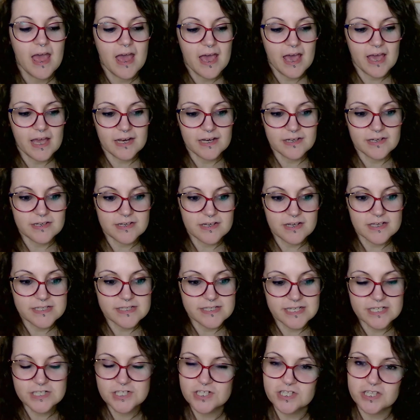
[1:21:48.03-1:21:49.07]
And
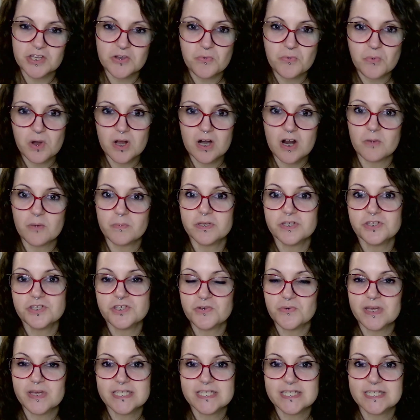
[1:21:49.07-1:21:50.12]
essentially what I'll be
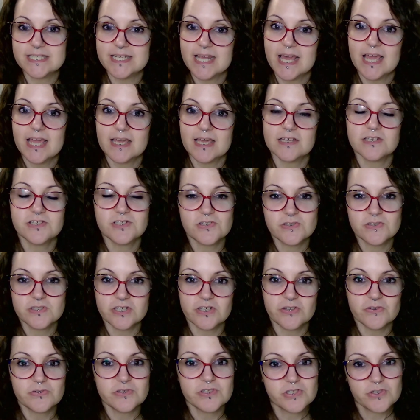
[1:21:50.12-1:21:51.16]
doing today is
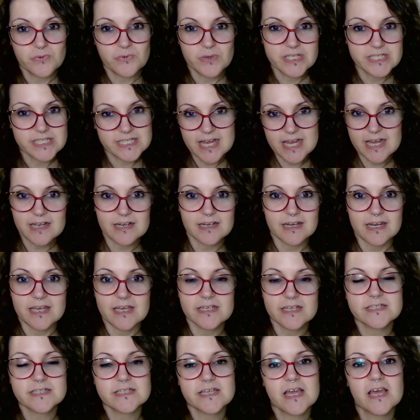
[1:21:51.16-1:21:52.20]
using Usui's
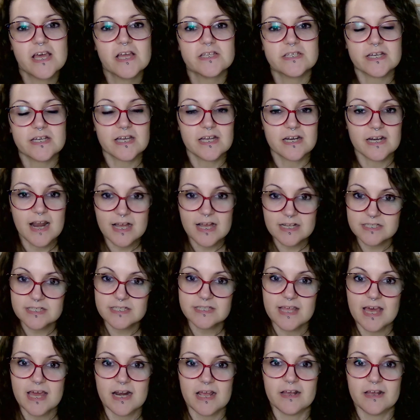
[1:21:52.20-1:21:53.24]
techniques to connect to
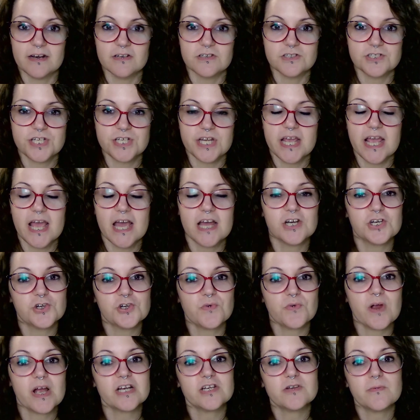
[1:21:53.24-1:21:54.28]
that energy and
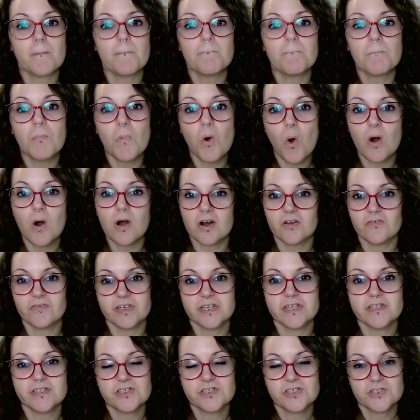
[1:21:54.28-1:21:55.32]
direct more of
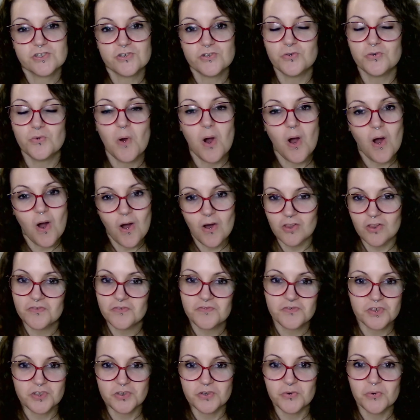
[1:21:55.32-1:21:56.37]
it to all
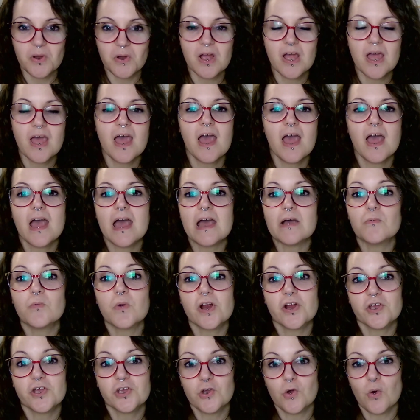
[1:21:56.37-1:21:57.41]
of you,
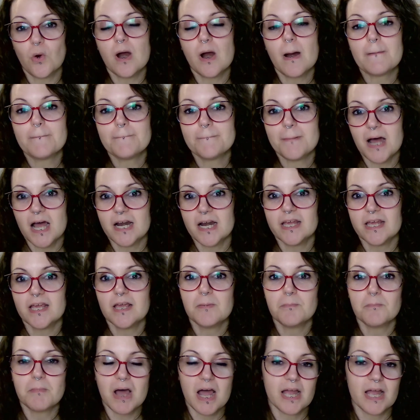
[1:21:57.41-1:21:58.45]
where your body,
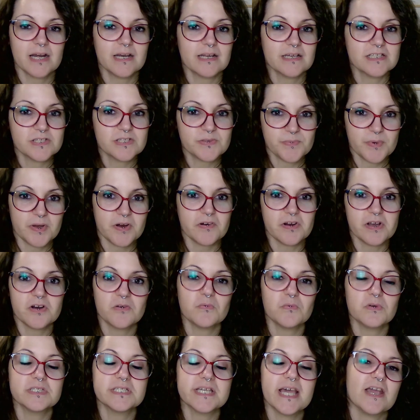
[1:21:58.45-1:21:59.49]
mind, and spirit
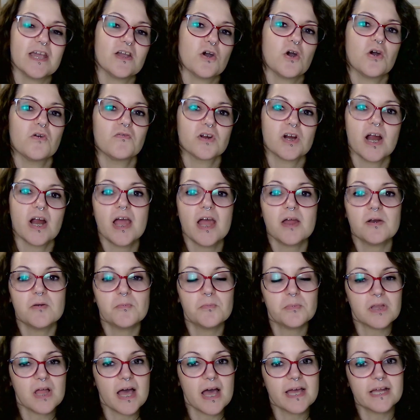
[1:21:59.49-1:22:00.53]
will take over and
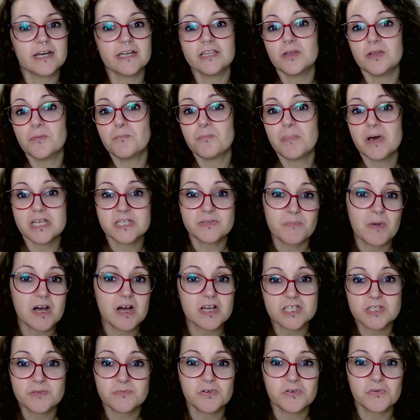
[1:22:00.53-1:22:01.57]
apply it in the best
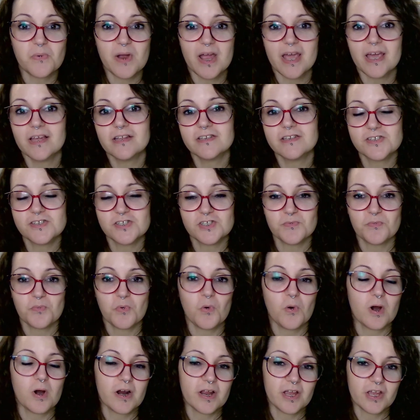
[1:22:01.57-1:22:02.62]
possible way to
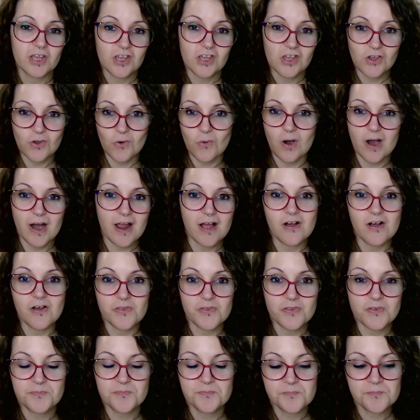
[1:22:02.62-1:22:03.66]
support your health.